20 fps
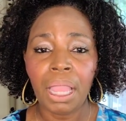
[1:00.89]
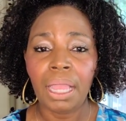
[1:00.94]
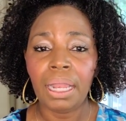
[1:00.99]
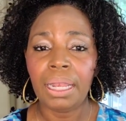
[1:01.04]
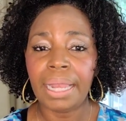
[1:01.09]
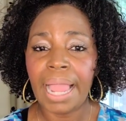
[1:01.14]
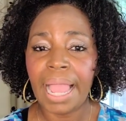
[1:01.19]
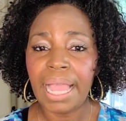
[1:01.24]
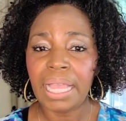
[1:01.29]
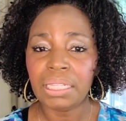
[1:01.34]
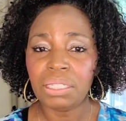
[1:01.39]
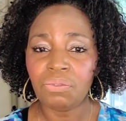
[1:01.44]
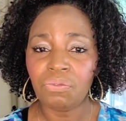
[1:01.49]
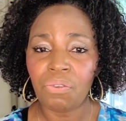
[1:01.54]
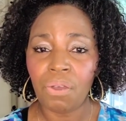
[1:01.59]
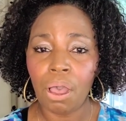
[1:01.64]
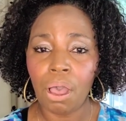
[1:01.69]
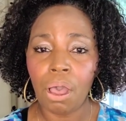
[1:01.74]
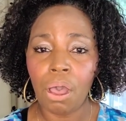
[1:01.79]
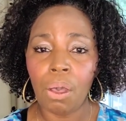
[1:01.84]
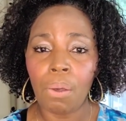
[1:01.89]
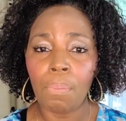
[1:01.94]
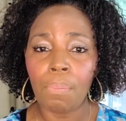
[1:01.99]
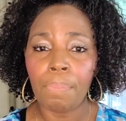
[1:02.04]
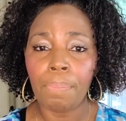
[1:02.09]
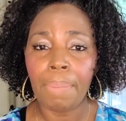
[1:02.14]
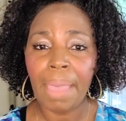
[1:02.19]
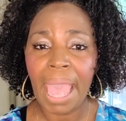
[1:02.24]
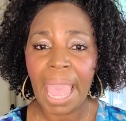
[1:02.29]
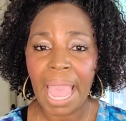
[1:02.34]
Last fall,
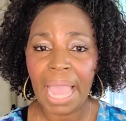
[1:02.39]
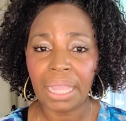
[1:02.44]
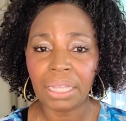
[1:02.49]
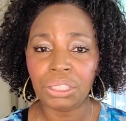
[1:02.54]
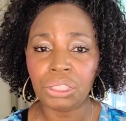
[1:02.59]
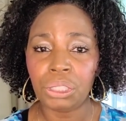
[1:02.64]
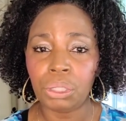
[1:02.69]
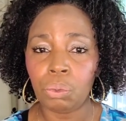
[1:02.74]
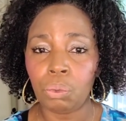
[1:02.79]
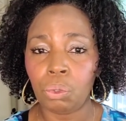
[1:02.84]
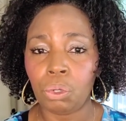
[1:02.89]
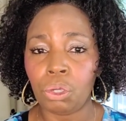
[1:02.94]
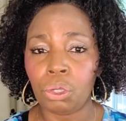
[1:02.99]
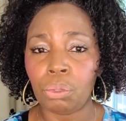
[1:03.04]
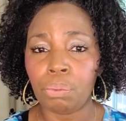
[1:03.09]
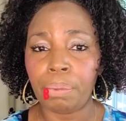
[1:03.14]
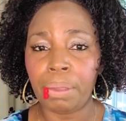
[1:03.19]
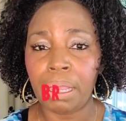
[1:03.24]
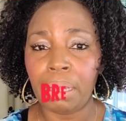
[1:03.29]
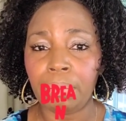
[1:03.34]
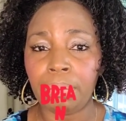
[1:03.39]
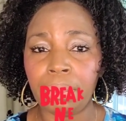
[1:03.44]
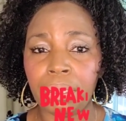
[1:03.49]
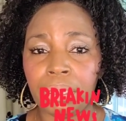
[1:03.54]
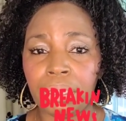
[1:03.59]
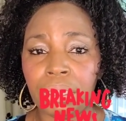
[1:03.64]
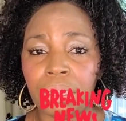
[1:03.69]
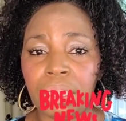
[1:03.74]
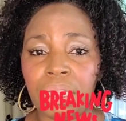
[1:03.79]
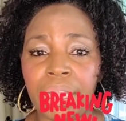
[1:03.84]
Packaging World
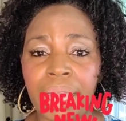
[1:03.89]
published